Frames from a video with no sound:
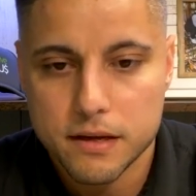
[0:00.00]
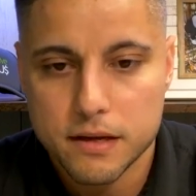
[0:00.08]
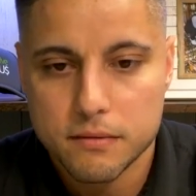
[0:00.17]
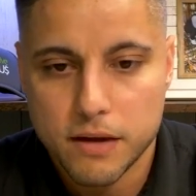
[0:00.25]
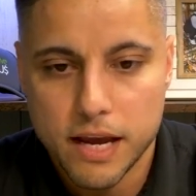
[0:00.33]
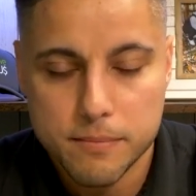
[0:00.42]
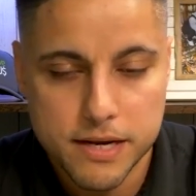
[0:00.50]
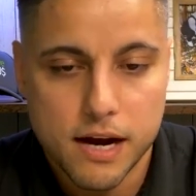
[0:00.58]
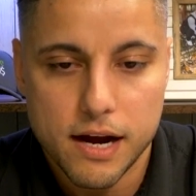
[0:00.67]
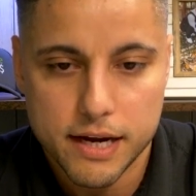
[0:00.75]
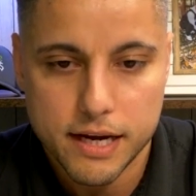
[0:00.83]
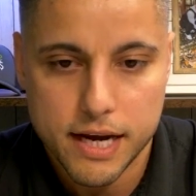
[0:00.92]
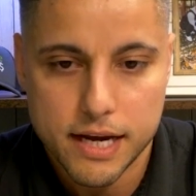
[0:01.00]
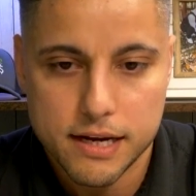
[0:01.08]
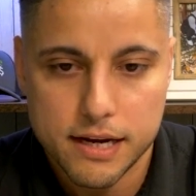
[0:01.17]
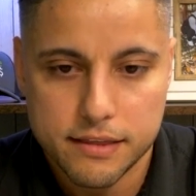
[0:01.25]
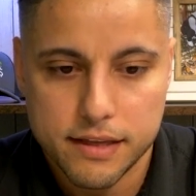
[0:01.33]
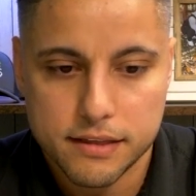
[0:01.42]
him and
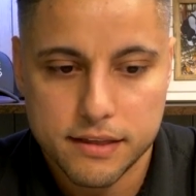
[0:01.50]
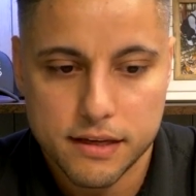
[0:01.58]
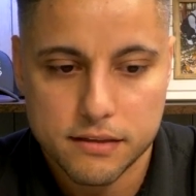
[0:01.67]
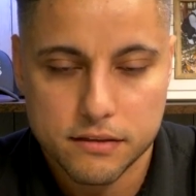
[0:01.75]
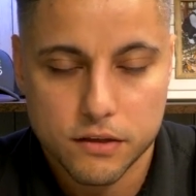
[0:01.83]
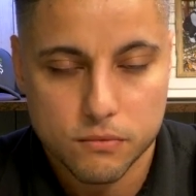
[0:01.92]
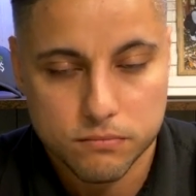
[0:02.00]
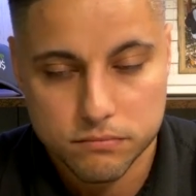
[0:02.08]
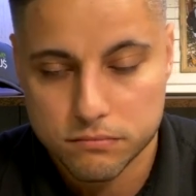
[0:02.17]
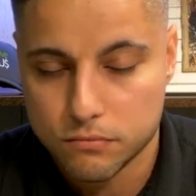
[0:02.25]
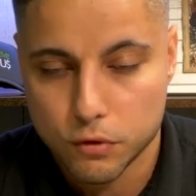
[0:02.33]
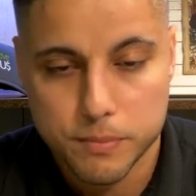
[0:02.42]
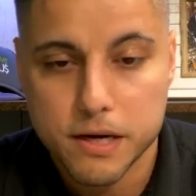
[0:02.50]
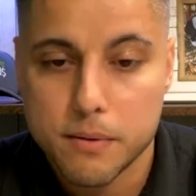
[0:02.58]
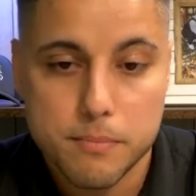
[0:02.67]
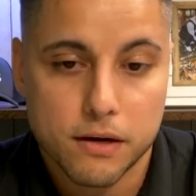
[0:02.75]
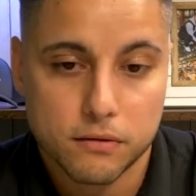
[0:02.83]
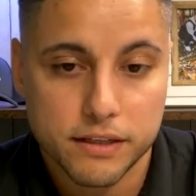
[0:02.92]
I think that, we're becoming
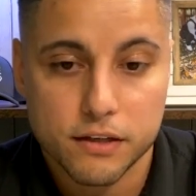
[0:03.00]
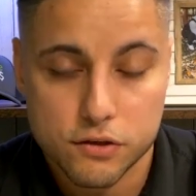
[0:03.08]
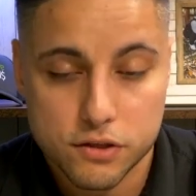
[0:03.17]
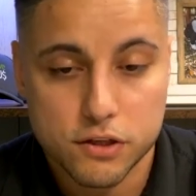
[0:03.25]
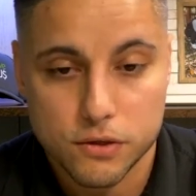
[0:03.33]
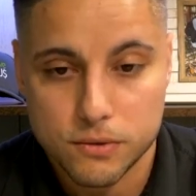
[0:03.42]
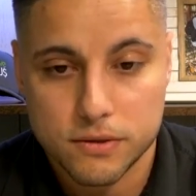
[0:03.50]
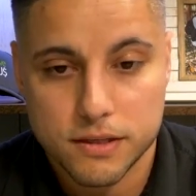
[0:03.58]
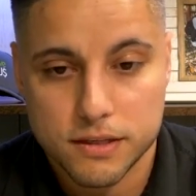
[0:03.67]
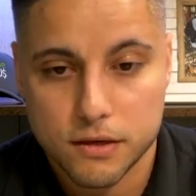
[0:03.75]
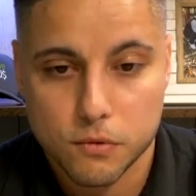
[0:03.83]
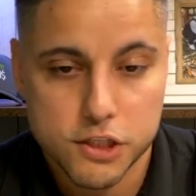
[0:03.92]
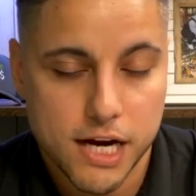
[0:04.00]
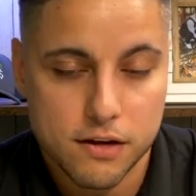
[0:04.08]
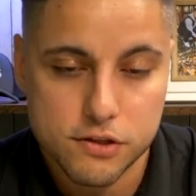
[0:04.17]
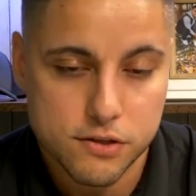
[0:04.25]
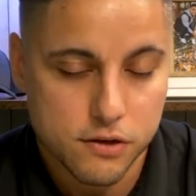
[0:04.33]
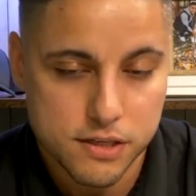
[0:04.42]
better leaders too. We're
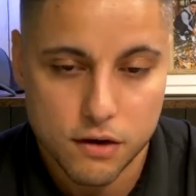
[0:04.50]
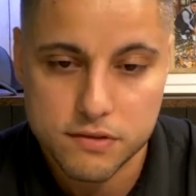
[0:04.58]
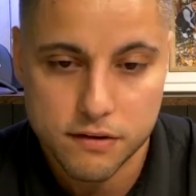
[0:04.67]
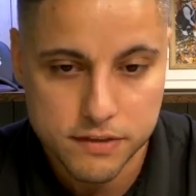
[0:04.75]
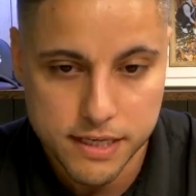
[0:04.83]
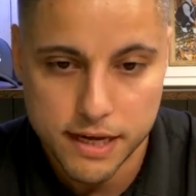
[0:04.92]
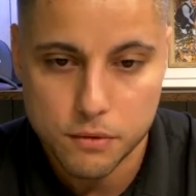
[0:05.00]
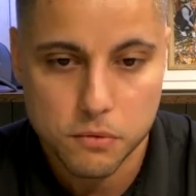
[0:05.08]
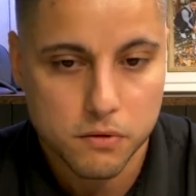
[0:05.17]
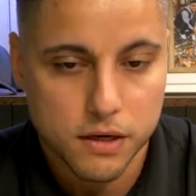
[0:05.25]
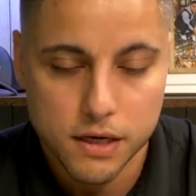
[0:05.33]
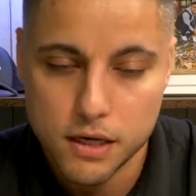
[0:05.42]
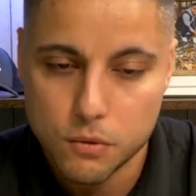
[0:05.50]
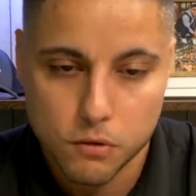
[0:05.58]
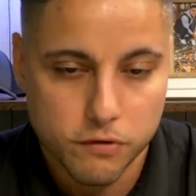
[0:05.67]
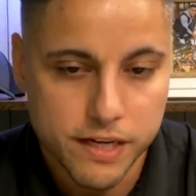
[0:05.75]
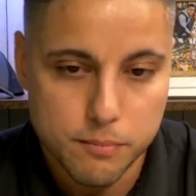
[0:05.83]
challenging ourselves every day. We're reading